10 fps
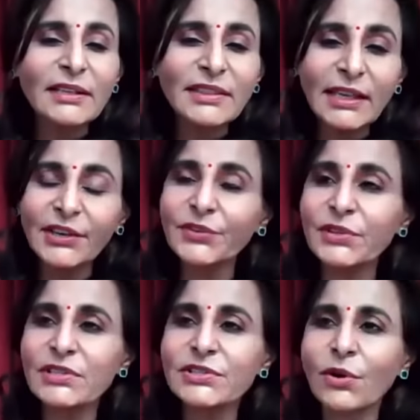
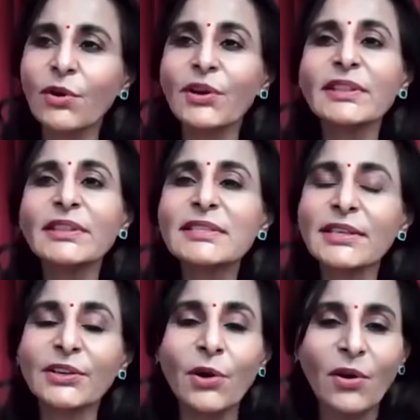cathedrals or in the
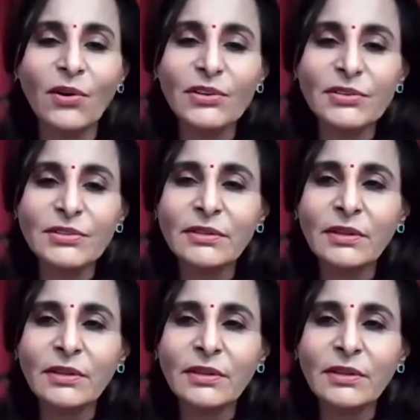synagogues.